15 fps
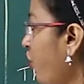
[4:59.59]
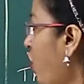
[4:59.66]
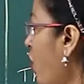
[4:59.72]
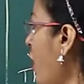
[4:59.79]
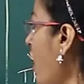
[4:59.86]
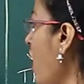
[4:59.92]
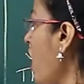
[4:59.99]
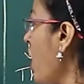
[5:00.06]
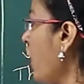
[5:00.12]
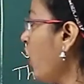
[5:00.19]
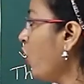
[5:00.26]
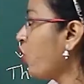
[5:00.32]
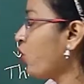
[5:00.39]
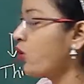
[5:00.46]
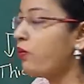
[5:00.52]
for
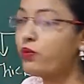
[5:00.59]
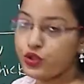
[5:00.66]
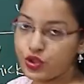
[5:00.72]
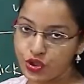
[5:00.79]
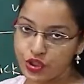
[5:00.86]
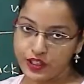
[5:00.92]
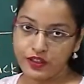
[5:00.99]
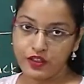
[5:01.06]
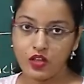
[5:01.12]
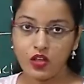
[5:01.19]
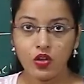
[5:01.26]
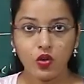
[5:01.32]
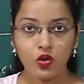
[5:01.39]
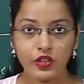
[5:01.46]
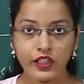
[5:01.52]
locomotion.
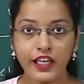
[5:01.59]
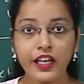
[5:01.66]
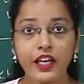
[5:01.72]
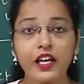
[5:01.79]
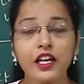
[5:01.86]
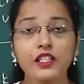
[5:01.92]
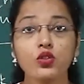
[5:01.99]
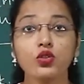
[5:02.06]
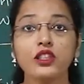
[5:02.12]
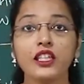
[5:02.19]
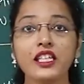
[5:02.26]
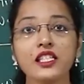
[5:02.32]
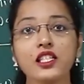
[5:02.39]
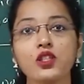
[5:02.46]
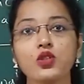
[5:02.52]
Okay. So,
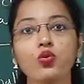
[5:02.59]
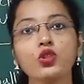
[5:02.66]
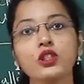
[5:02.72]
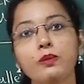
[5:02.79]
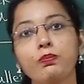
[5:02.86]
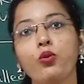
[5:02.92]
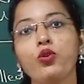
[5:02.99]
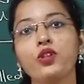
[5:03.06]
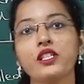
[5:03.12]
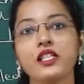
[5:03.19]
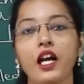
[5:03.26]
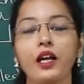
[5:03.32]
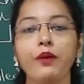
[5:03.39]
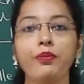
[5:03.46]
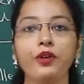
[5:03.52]
these zoospores
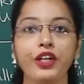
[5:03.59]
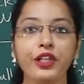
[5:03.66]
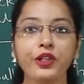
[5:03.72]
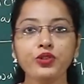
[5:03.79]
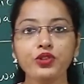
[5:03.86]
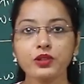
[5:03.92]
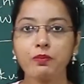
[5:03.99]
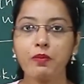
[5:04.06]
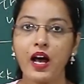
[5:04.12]
are produced